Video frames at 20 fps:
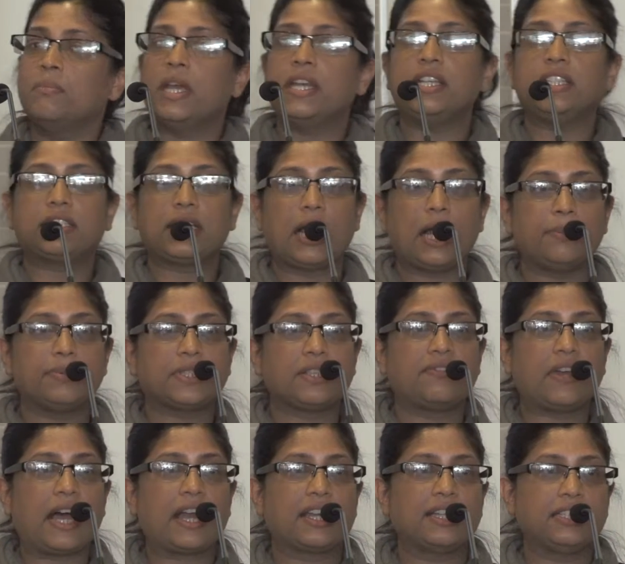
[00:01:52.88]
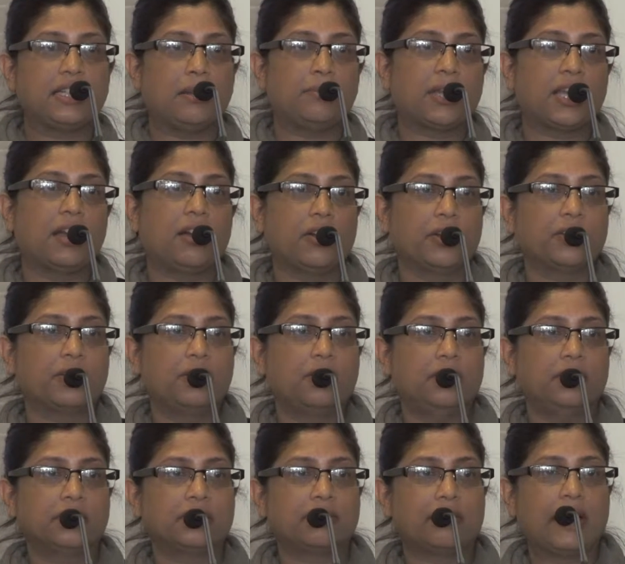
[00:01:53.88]
many types of academic
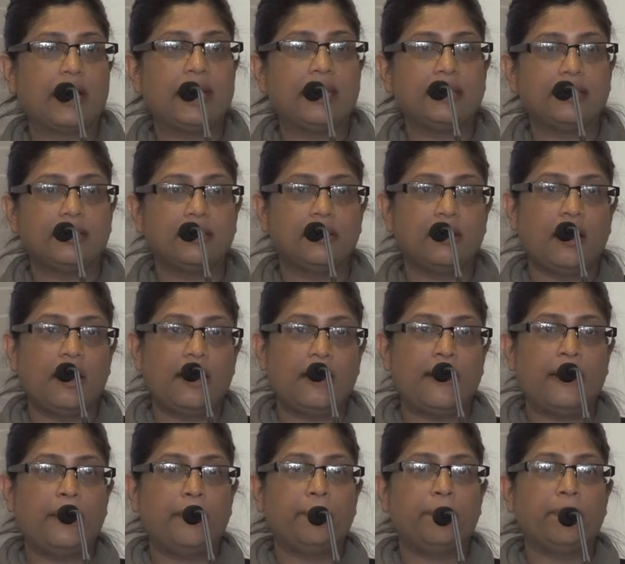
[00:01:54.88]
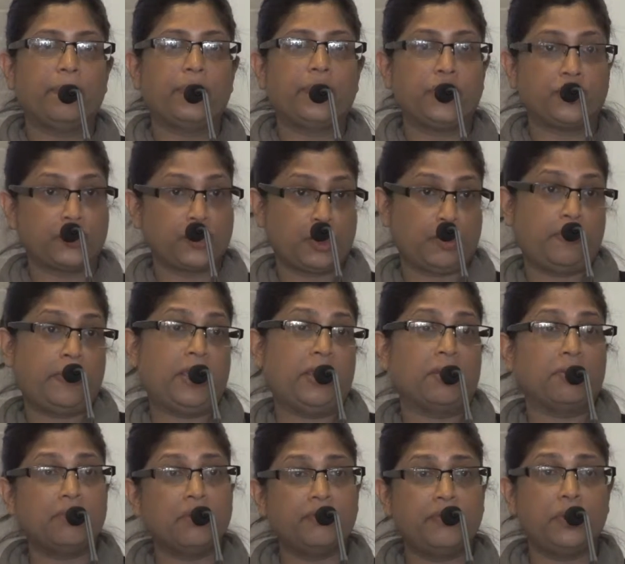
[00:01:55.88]
articles, right? There's your
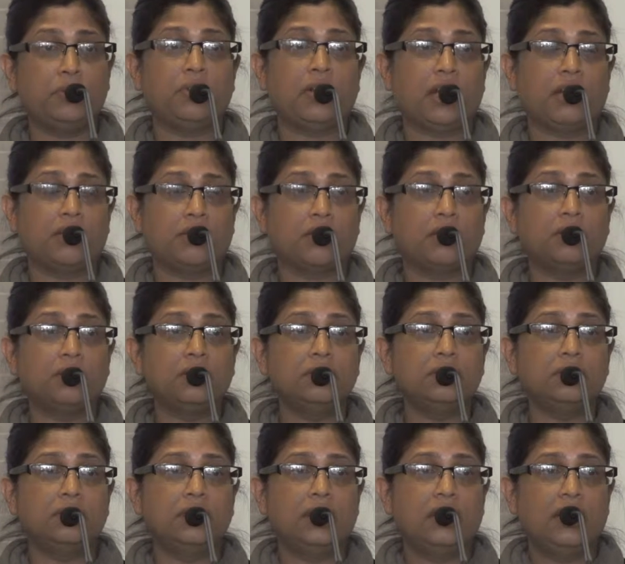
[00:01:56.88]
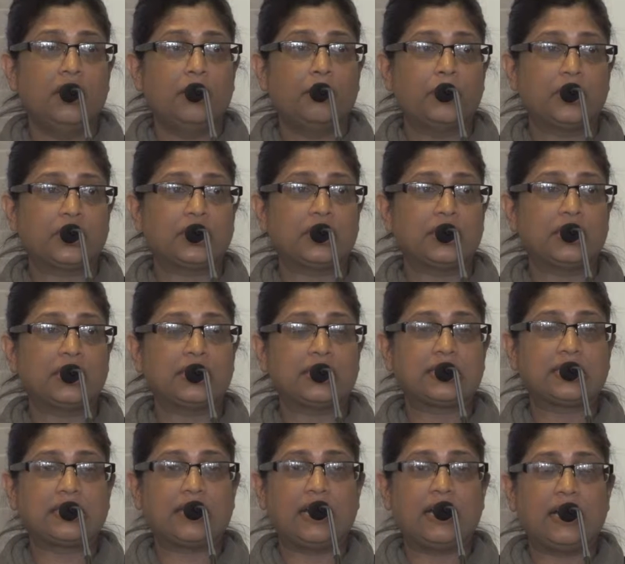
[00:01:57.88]
peer-reviewed article, which
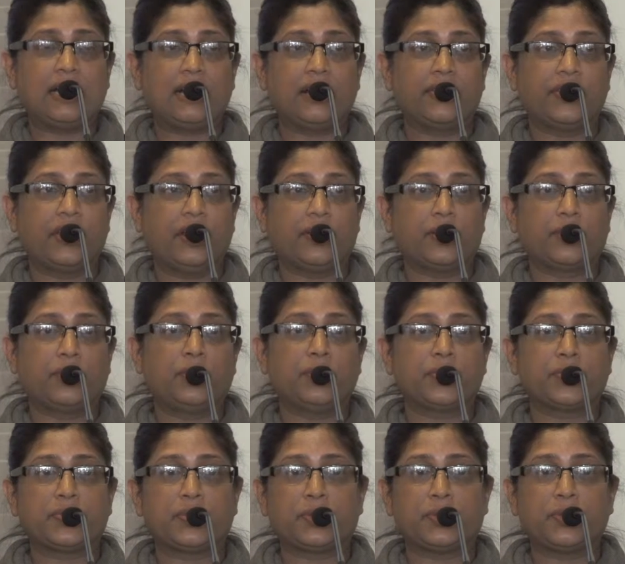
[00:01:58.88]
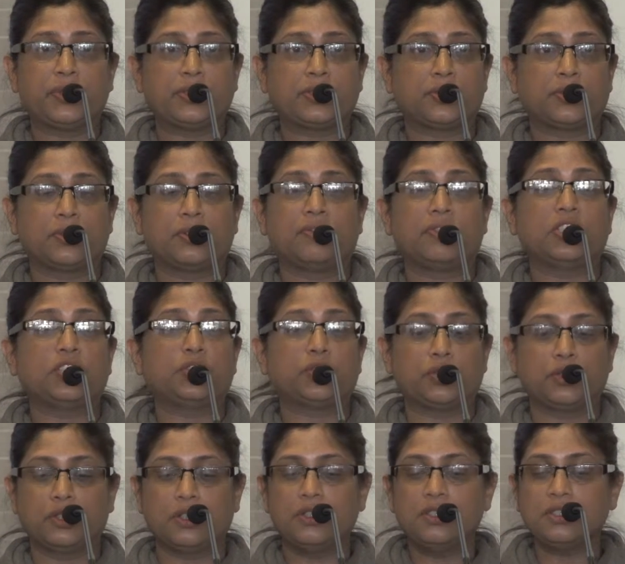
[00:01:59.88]
is the articles that are sort of in
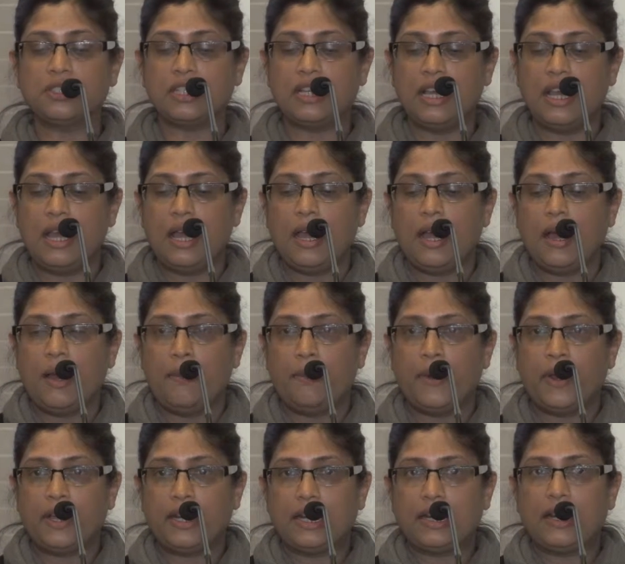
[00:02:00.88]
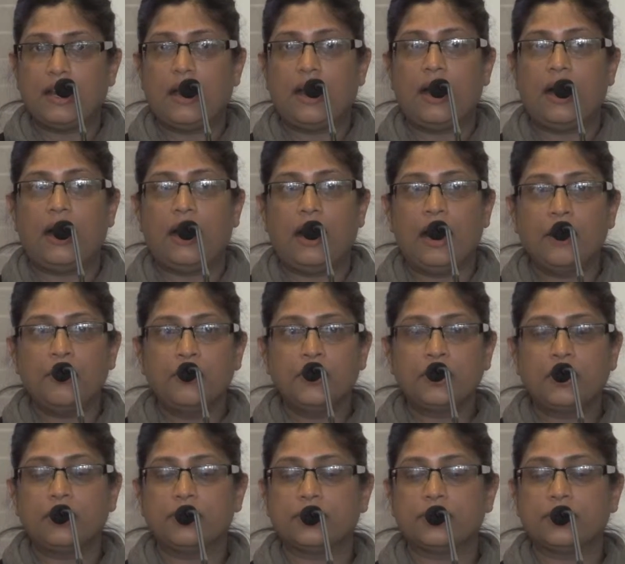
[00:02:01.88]
journals. But I would